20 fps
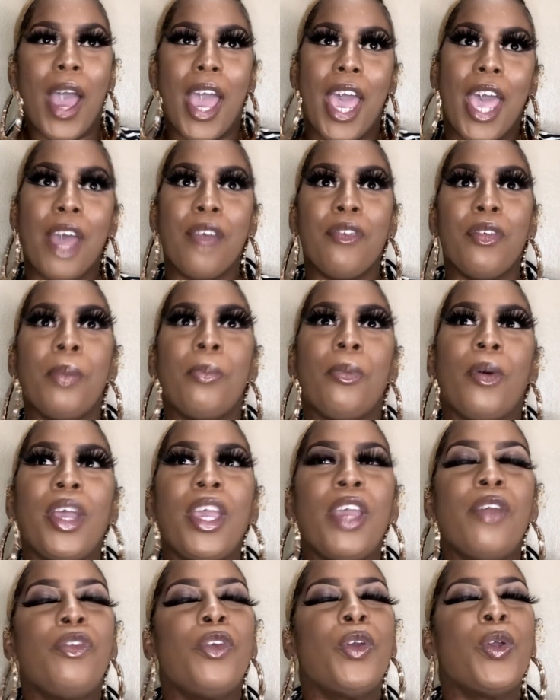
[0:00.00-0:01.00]
every
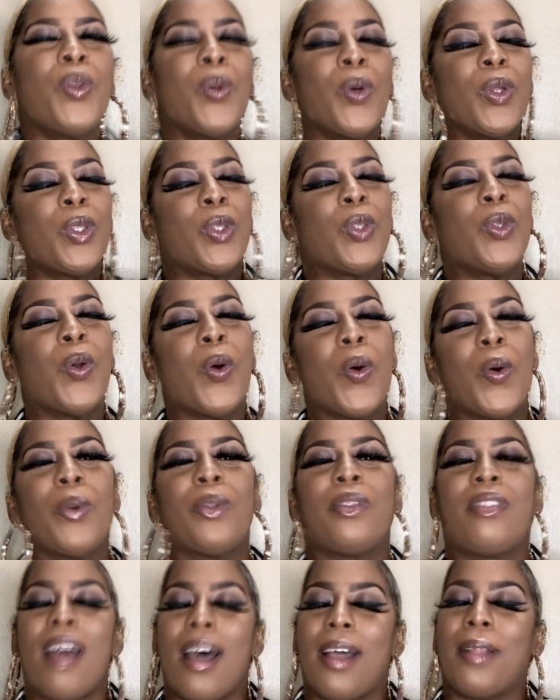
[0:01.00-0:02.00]
if you don't
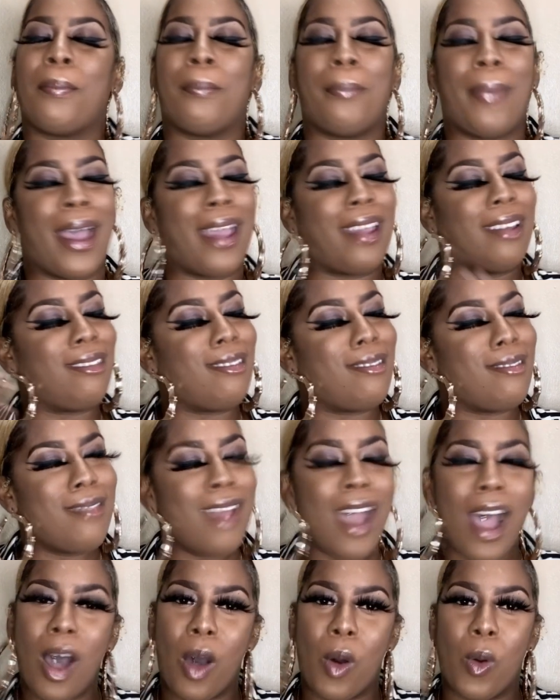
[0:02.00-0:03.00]
know that by
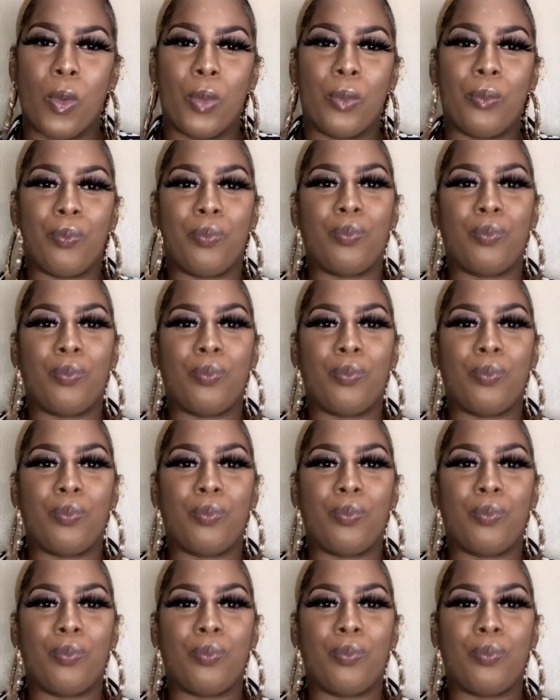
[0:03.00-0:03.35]
now